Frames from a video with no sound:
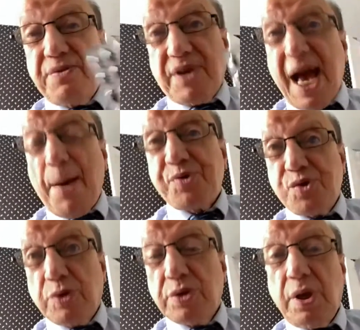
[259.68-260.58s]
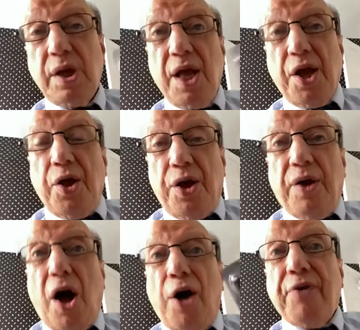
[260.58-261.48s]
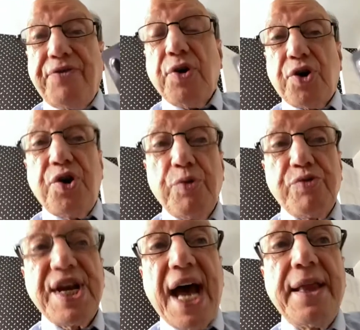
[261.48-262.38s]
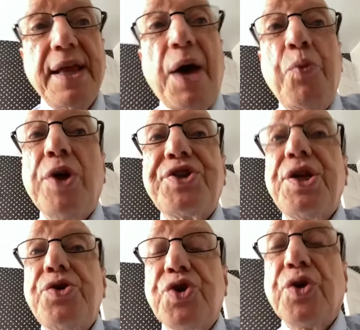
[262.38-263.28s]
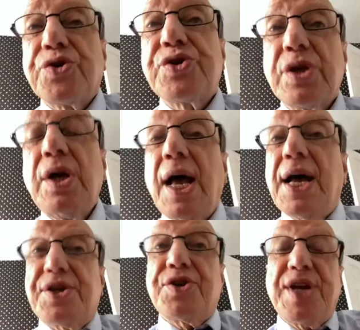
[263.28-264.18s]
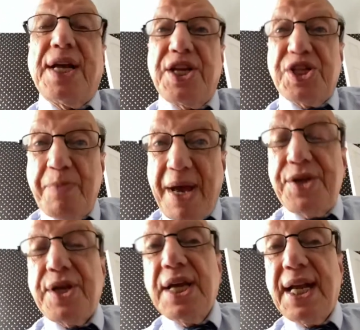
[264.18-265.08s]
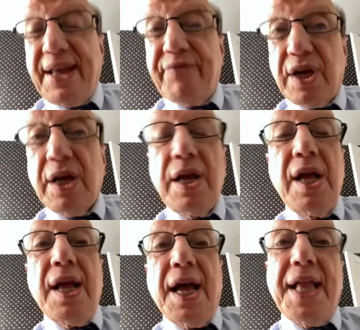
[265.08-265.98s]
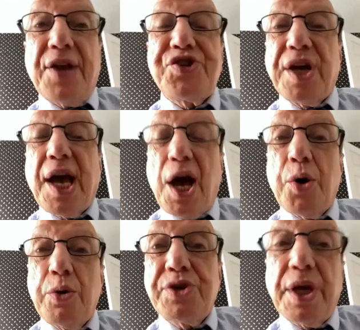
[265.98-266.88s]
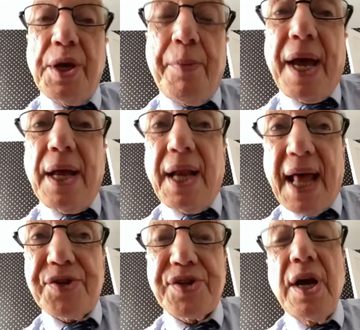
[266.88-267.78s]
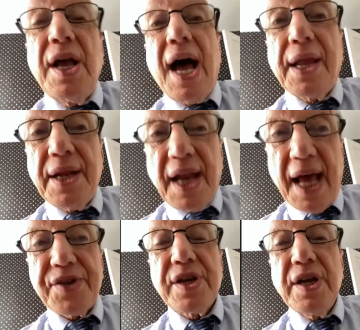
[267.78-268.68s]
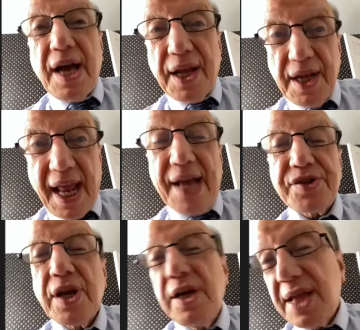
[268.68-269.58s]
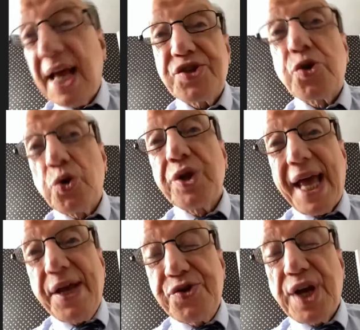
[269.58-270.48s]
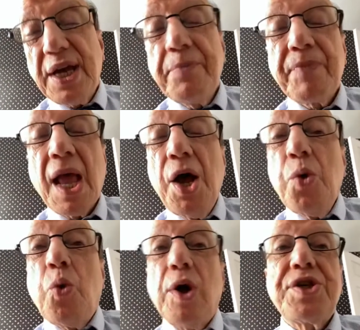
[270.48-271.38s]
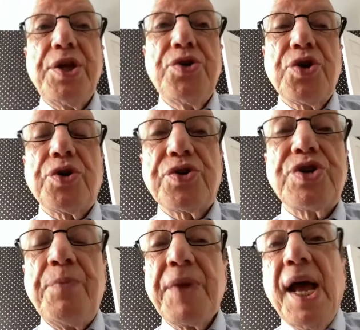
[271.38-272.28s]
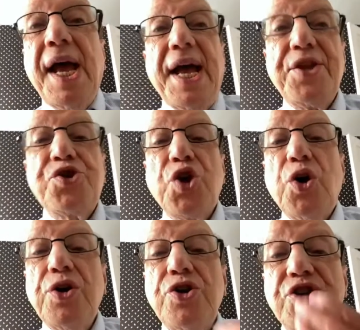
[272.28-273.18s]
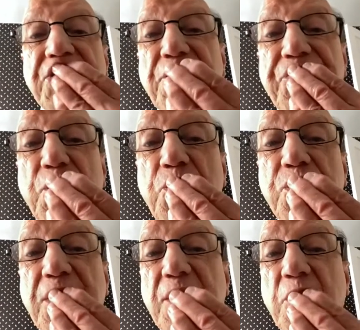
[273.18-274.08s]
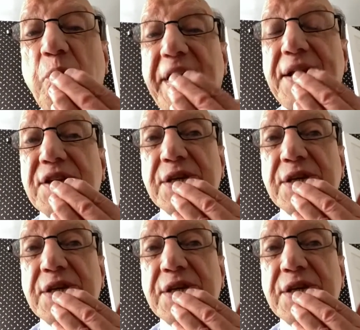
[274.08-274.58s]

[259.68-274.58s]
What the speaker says: capsule of Q10. And what it does, as I said, it's made in your liver. And as you get older, you make less and less and less. That's called aging. What it does, it joins the food that you eat